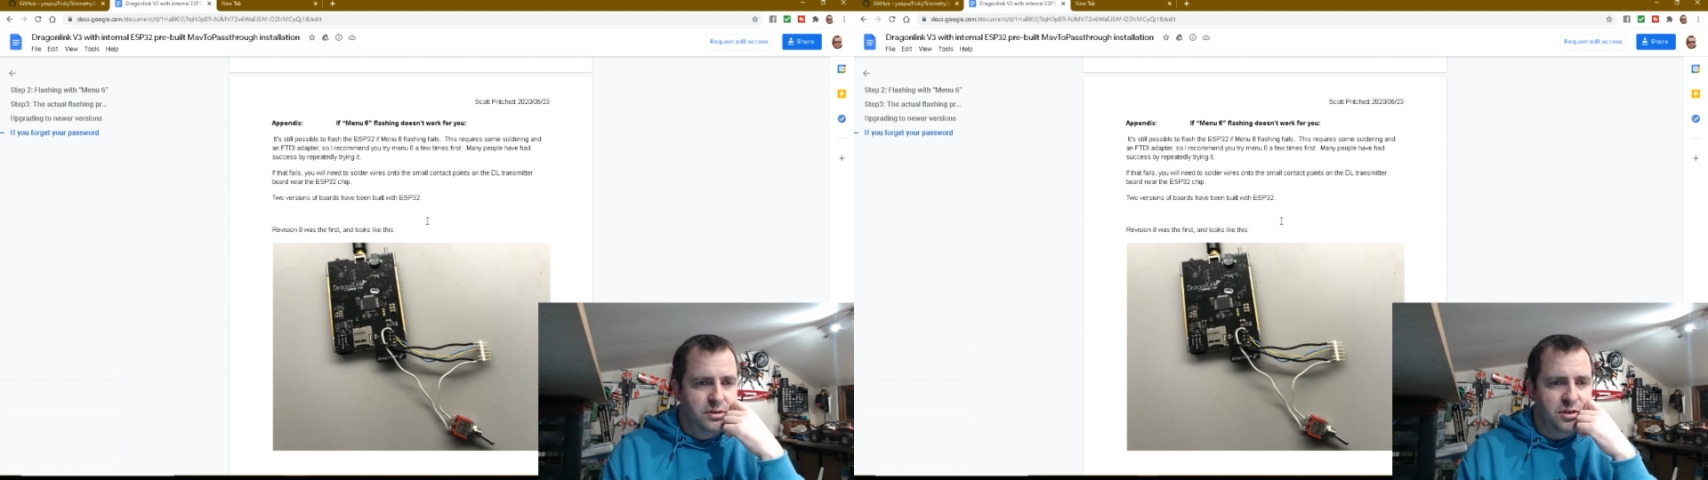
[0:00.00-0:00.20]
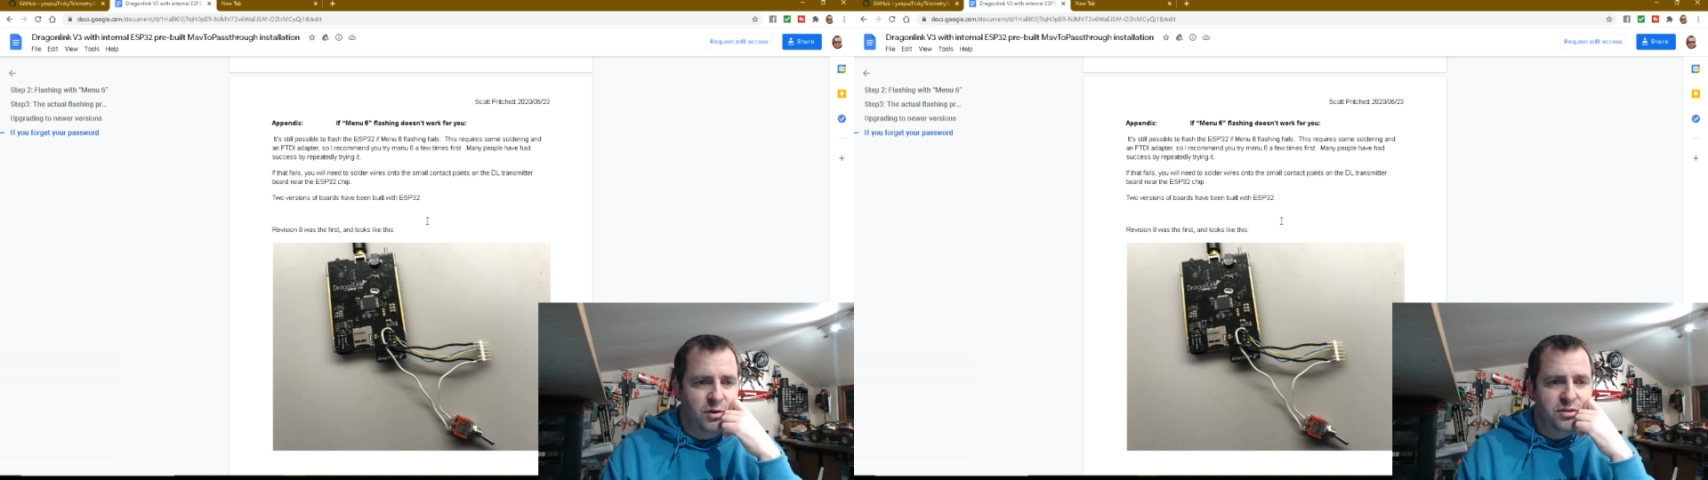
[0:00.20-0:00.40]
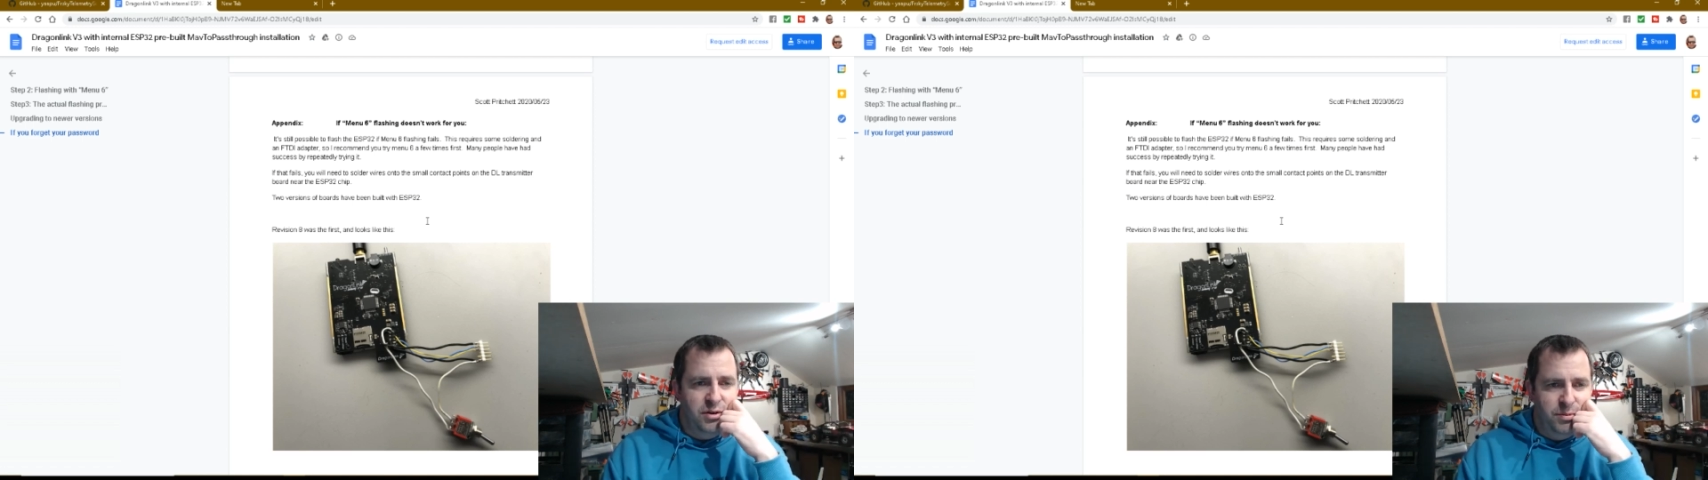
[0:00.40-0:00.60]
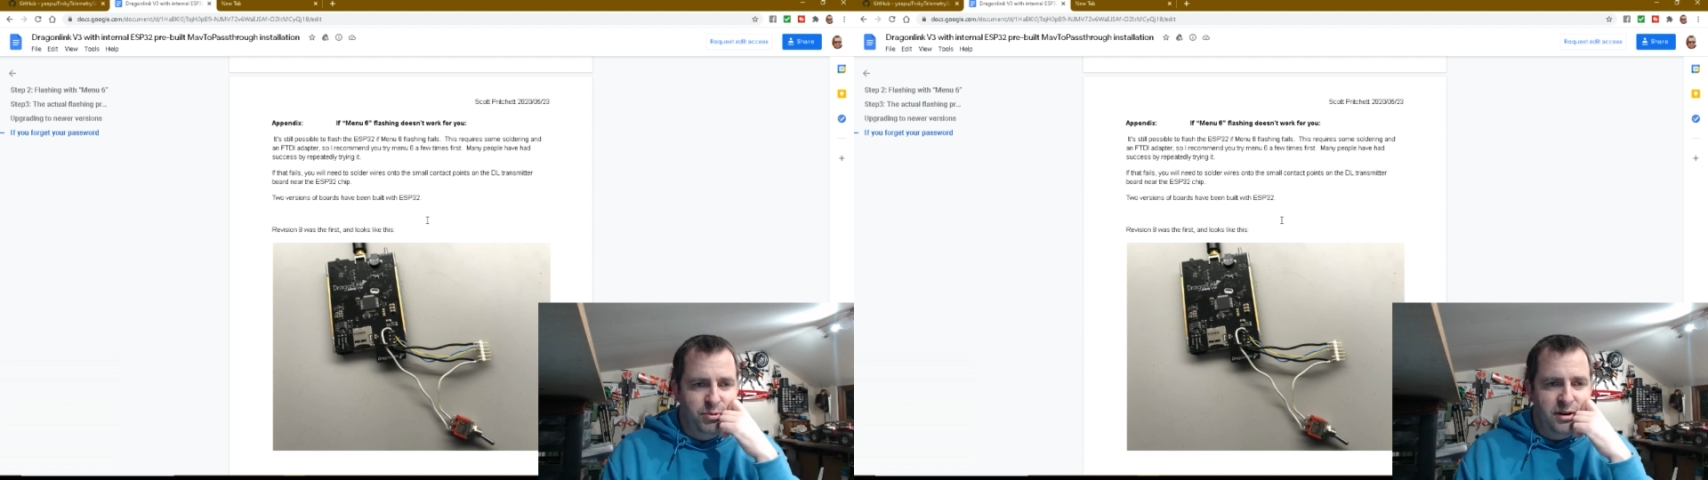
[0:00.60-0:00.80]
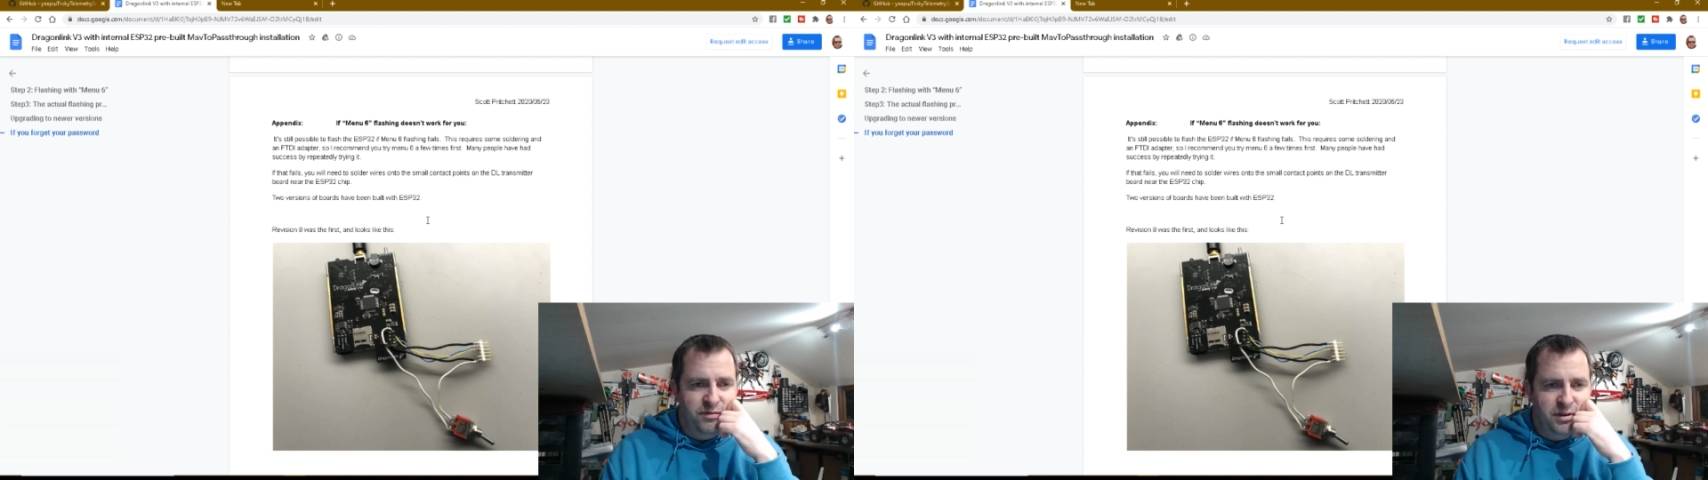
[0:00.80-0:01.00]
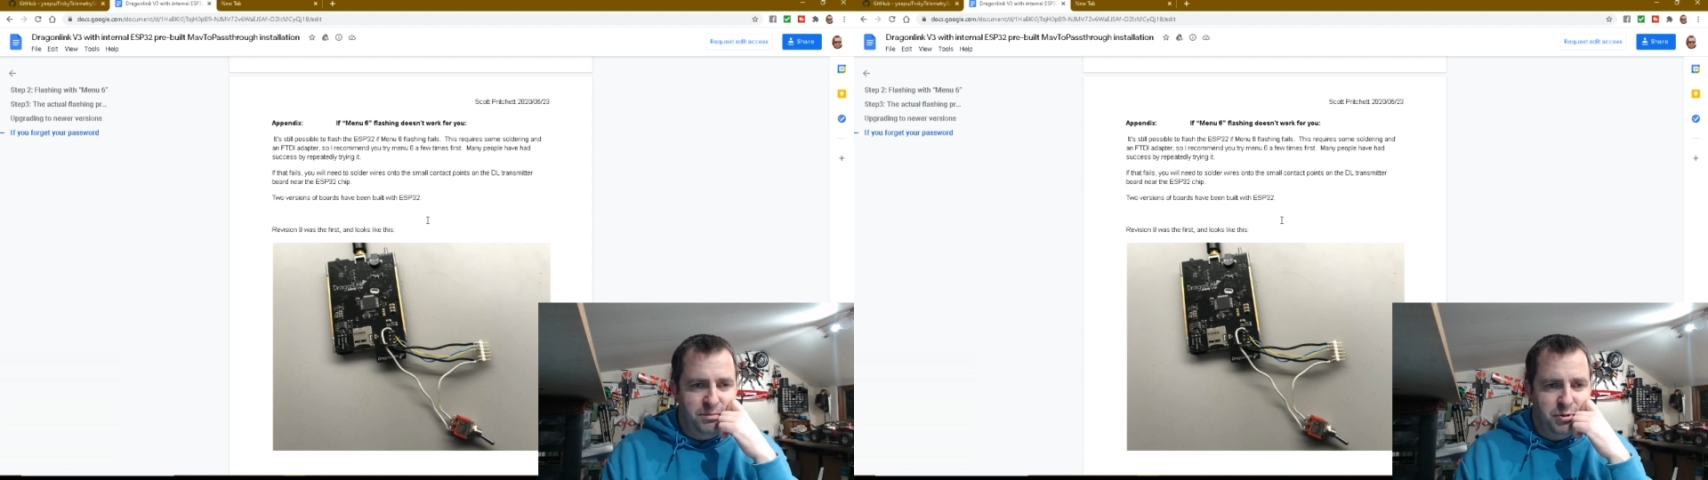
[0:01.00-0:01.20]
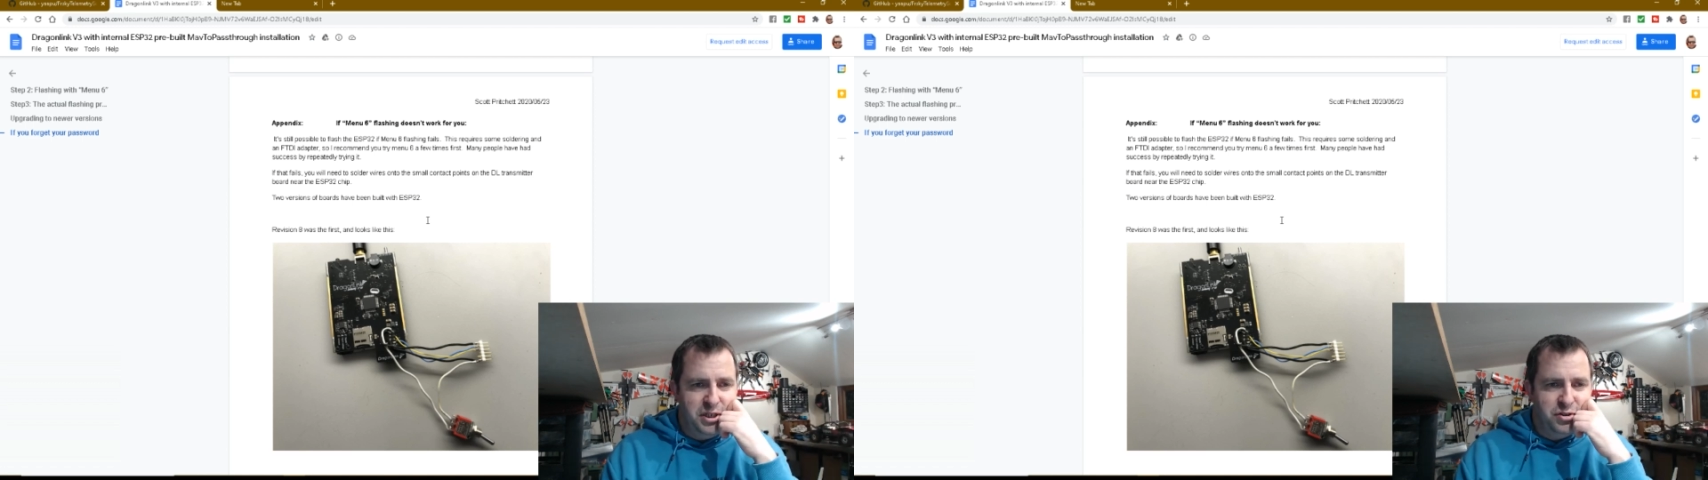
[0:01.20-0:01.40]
So I'm pretty